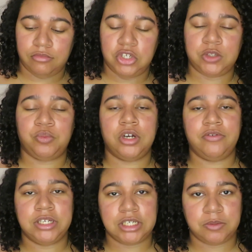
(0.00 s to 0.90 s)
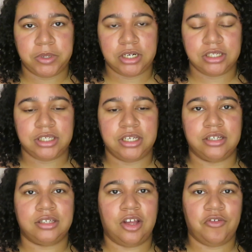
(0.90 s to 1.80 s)
just previous
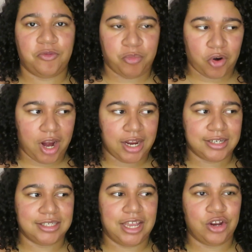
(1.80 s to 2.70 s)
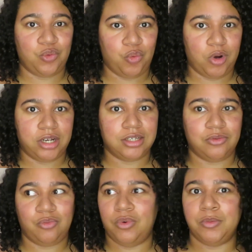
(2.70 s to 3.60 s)
experiences of brands and
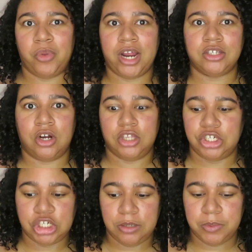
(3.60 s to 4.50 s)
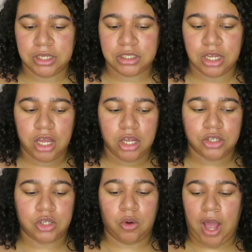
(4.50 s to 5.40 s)
what brands are the cheapest.
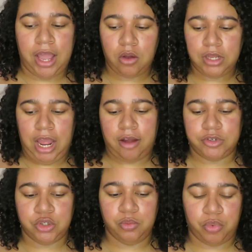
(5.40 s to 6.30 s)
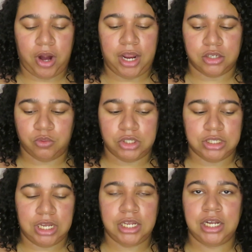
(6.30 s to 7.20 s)
So I only have two brands, which
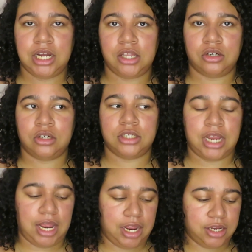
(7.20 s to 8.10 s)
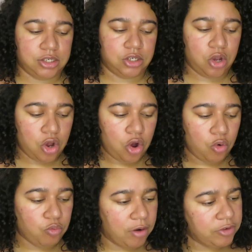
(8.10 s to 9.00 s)
is LA Colors and
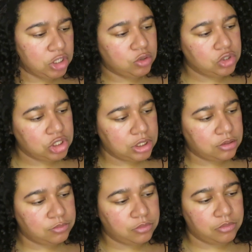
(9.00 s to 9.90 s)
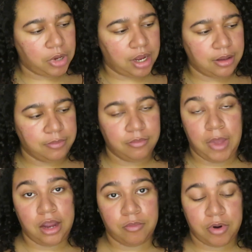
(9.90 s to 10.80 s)
Revolution by
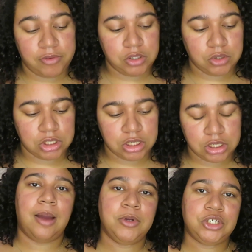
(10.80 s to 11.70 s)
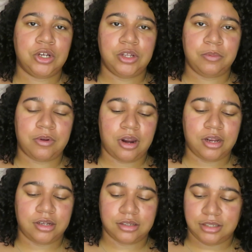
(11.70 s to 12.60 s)
Makeup Revolution. I'm gonna show you the
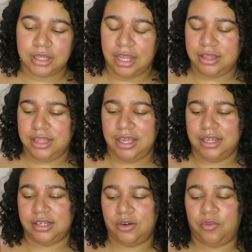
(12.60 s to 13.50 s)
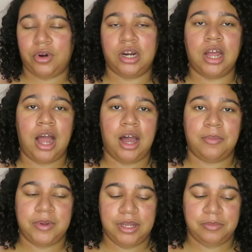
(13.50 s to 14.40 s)
products and then we're gonna
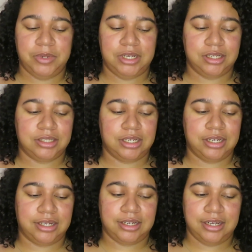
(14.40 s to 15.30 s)
hop in, because I'm